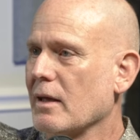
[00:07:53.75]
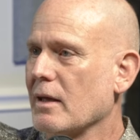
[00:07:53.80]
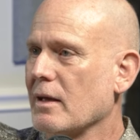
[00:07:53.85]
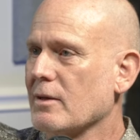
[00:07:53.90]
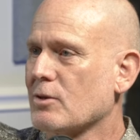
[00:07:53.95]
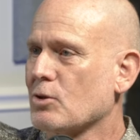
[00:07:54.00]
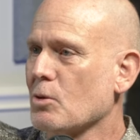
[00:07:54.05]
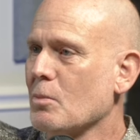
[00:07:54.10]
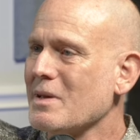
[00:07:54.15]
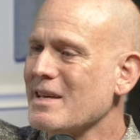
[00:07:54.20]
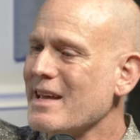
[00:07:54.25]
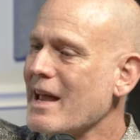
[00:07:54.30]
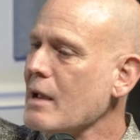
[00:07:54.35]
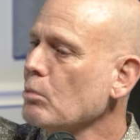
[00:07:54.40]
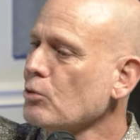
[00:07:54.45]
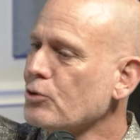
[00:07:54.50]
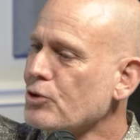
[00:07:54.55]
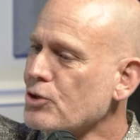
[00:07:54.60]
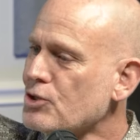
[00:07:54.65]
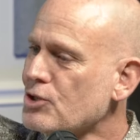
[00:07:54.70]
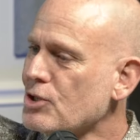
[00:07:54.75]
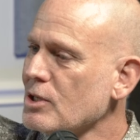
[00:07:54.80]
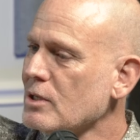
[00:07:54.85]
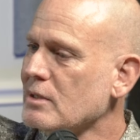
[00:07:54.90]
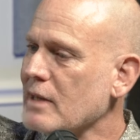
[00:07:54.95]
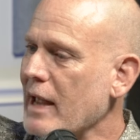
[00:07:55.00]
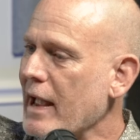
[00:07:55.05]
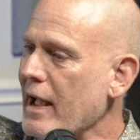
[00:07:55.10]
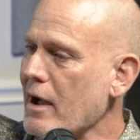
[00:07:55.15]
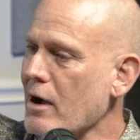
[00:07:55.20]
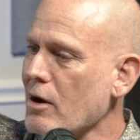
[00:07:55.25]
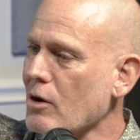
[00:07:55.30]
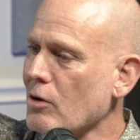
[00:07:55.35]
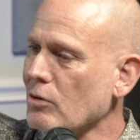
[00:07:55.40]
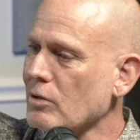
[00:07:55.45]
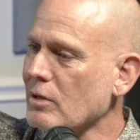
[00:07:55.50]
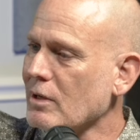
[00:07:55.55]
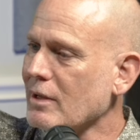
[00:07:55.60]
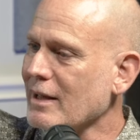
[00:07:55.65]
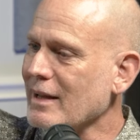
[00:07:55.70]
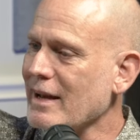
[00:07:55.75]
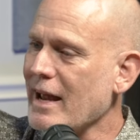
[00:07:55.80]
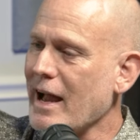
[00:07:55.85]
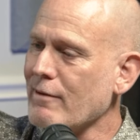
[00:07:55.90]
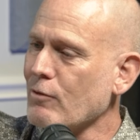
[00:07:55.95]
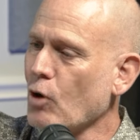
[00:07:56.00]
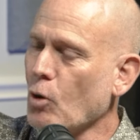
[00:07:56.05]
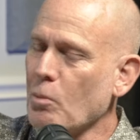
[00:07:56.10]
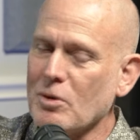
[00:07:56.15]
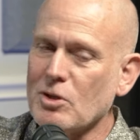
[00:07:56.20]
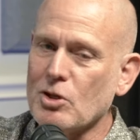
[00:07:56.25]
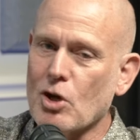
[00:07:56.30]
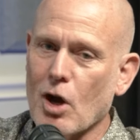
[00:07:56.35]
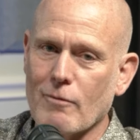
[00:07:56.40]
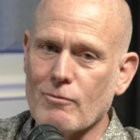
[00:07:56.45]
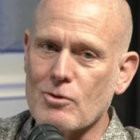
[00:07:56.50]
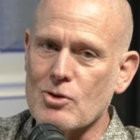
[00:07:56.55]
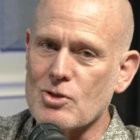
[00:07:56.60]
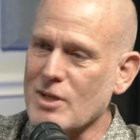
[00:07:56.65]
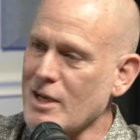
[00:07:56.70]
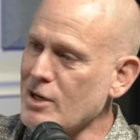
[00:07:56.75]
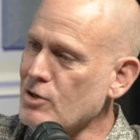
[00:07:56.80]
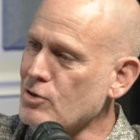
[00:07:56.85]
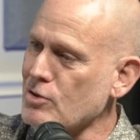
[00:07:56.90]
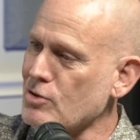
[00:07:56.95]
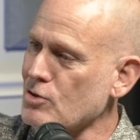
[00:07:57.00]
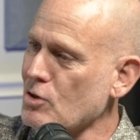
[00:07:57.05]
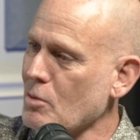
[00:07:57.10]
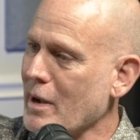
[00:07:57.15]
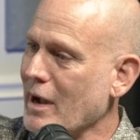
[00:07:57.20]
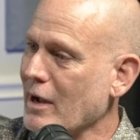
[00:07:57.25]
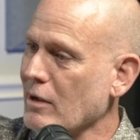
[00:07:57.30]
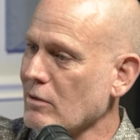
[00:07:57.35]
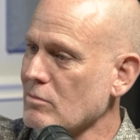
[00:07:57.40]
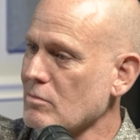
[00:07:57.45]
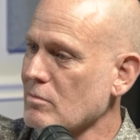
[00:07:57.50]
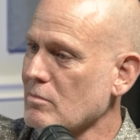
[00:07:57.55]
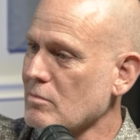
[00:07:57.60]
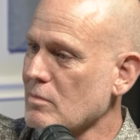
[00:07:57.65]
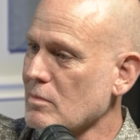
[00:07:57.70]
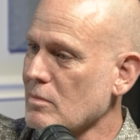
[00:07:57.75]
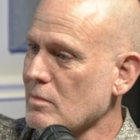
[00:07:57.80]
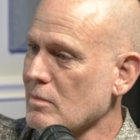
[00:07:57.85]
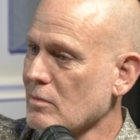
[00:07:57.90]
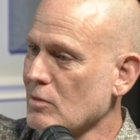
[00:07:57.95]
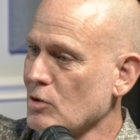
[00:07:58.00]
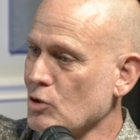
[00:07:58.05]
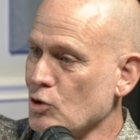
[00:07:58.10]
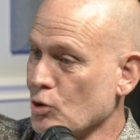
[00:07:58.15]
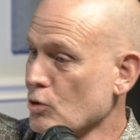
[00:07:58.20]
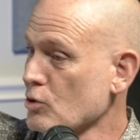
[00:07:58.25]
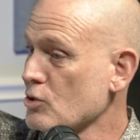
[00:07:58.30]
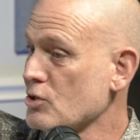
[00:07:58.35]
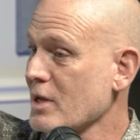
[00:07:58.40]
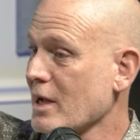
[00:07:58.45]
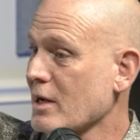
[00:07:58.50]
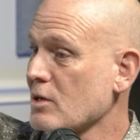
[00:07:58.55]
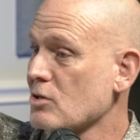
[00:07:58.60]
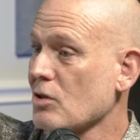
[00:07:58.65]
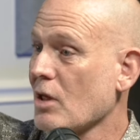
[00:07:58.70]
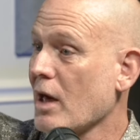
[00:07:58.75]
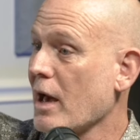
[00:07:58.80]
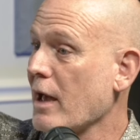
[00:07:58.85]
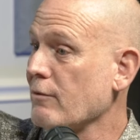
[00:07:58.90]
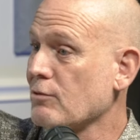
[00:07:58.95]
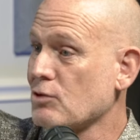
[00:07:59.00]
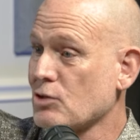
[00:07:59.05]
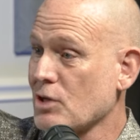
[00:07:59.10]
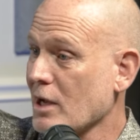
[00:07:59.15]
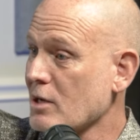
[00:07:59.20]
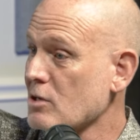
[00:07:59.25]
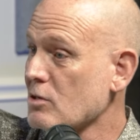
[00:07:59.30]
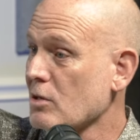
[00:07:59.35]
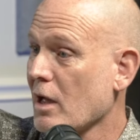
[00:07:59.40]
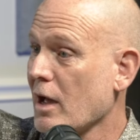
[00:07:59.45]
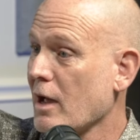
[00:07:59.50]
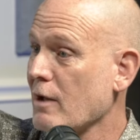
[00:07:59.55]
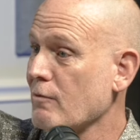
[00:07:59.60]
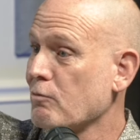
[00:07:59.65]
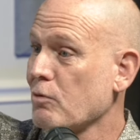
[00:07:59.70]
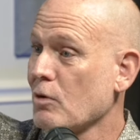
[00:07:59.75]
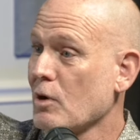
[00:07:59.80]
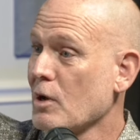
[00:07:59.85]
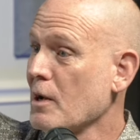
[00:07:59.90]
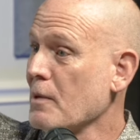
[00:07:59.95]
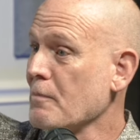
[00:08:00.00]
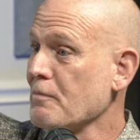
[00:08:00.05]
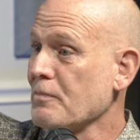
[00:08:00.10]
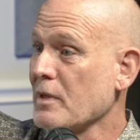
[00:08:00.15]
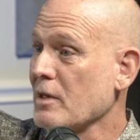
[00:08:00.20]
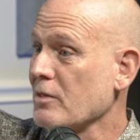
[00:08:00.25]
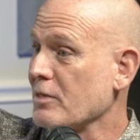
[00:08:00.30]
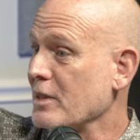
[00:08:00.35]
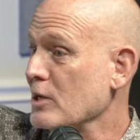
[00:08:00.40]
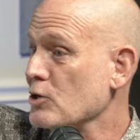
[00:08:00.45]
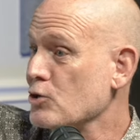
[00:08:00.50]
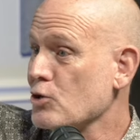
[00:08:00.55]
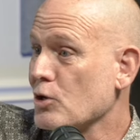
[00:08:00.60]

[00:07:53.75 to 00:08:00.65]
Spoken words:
to be able to sit down and have open conversations about your sex life, things you